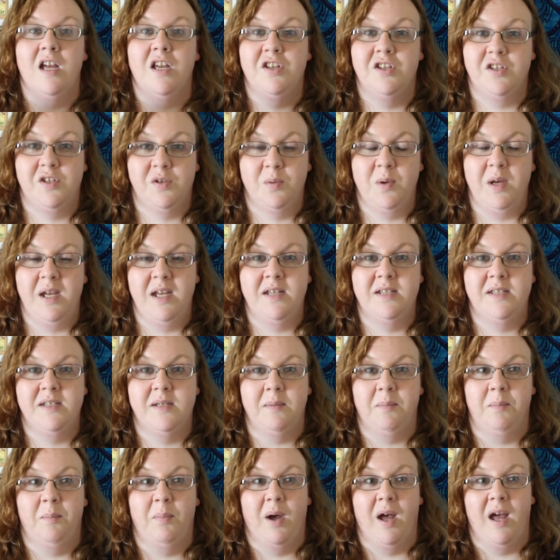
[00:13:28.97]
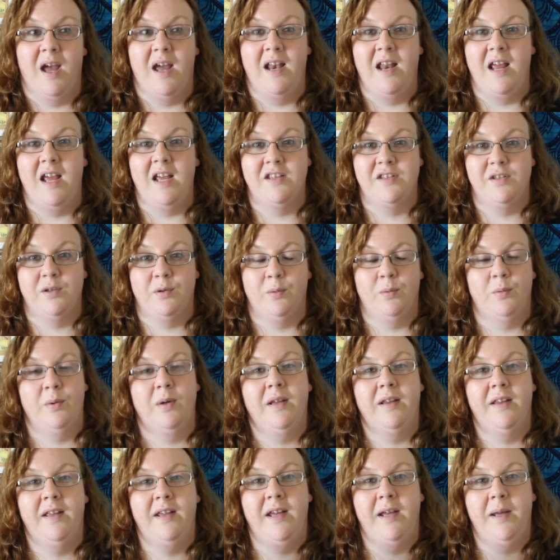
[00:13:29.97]
sweet, but it's a
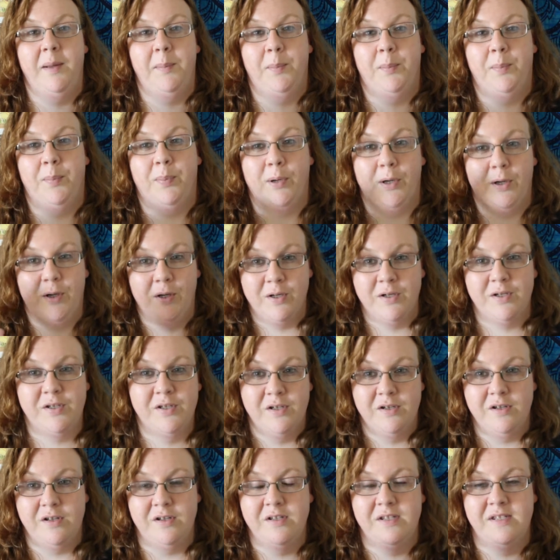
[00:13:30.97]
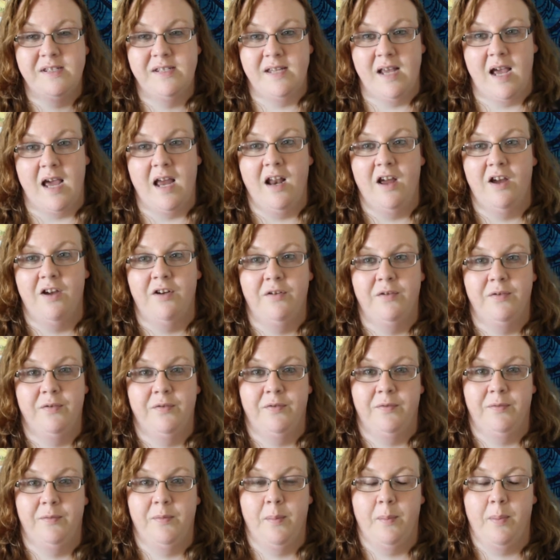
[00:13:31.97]
really personal set
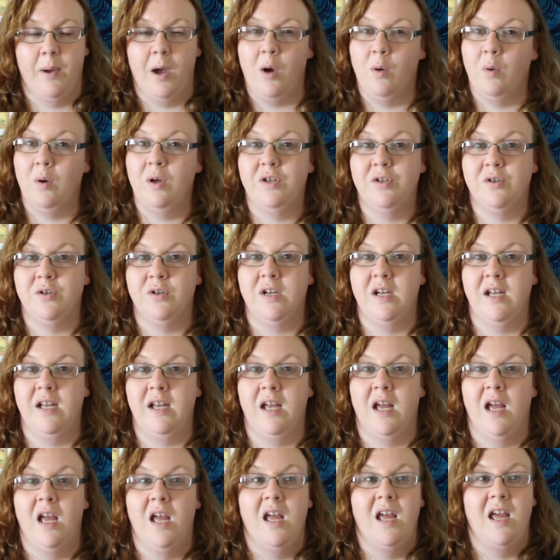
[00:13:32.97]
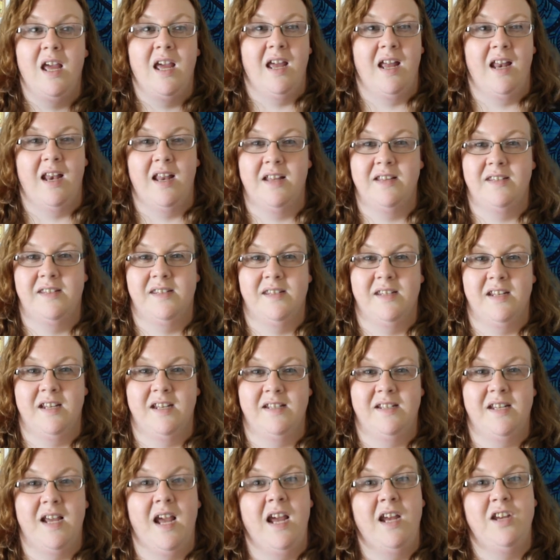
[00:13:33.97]
of poetry, and it's
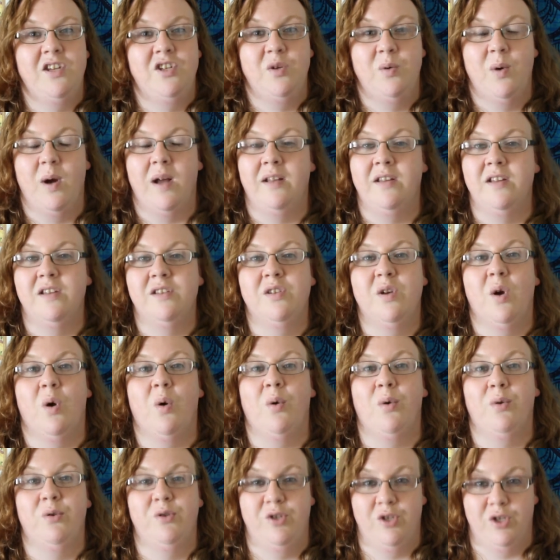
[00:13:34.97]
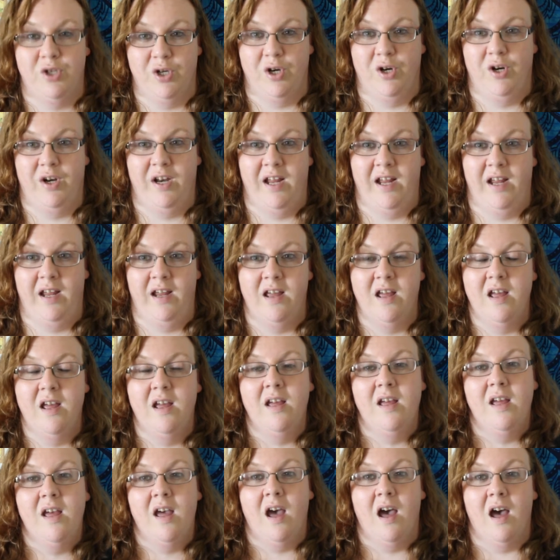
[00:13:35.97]
it takes takes you on this whole journey
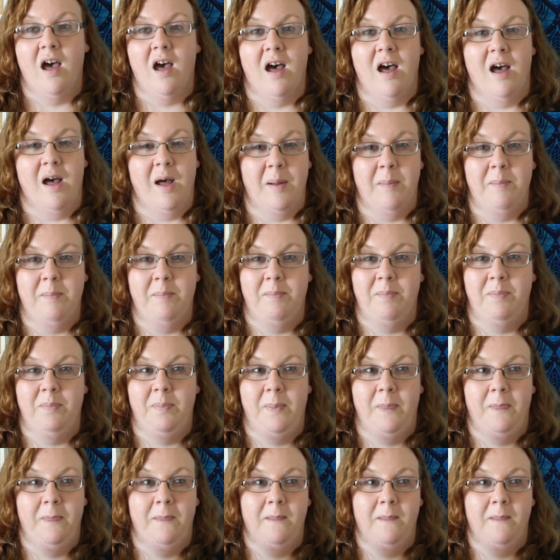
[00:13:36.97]
um,